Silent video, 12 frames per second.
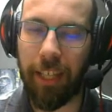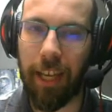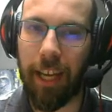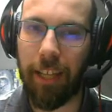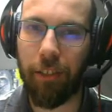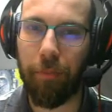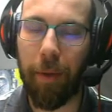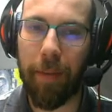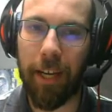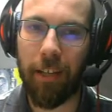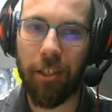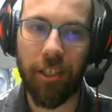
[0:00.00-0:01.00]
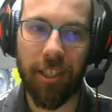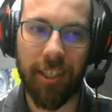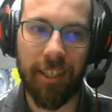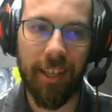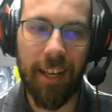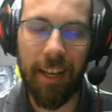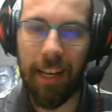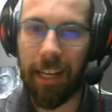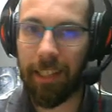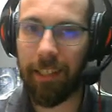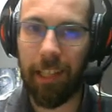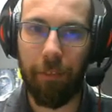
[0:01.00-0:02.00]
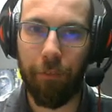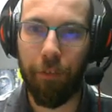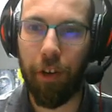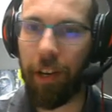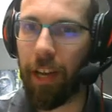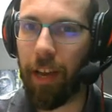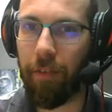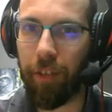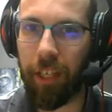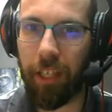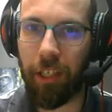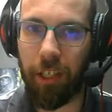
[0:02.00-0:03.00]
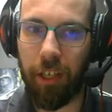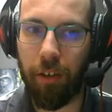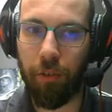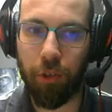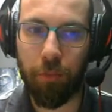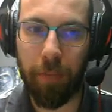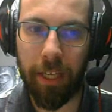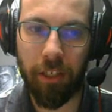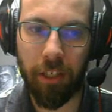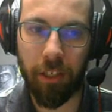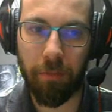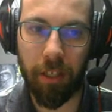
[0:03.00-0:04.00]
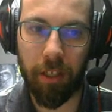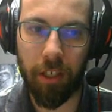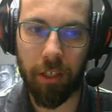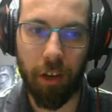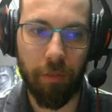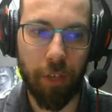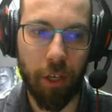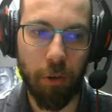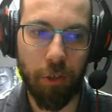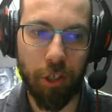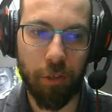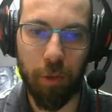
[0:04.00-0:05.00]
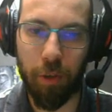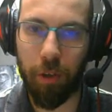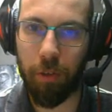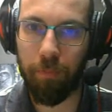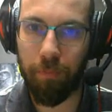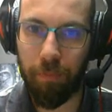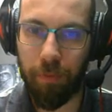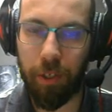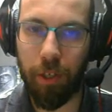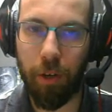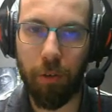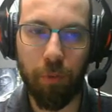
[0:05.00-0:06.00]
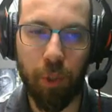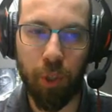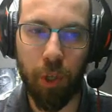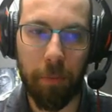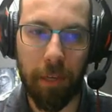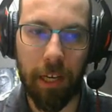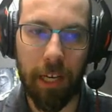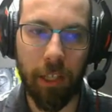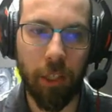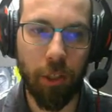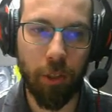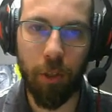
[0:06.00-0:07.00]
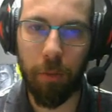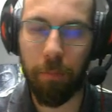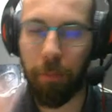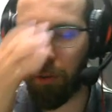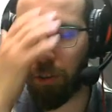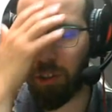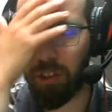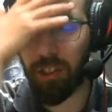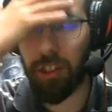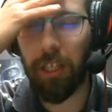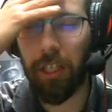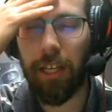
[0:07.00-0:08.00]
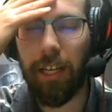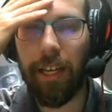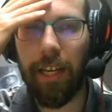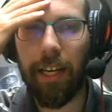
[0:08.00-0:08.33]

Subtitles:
8 of my matches, I still had fun in each of those matches, because all of the coaches were, you know, top guys, top persons,